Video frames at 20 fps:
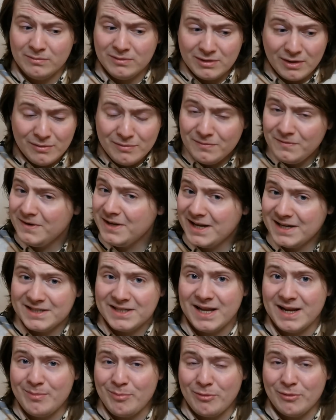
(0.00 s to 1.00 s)
Don't forget to
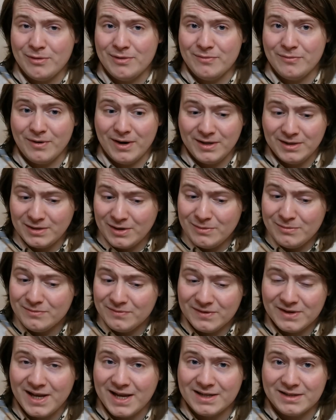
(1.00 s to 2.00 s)
get it proofread. Don't
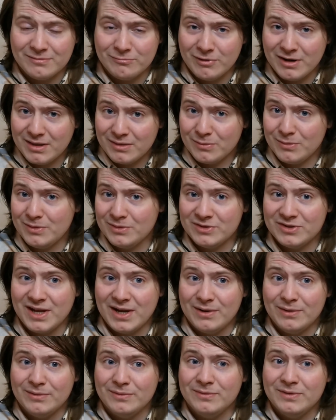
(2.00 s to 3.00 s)
forget to read through it
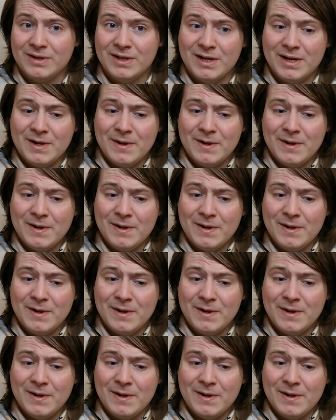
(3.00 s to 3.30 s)
yourself.